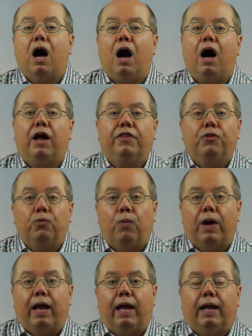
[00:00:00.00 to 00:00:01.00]
On the
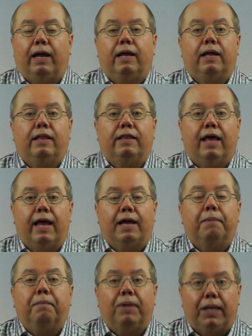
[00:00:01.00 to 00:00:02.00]
way, they
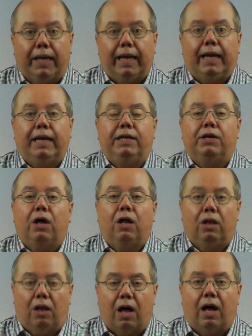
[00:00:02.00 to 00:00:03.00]
complained a
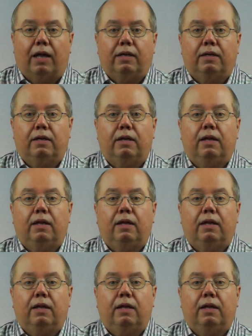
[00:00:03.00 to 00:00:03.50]
lot.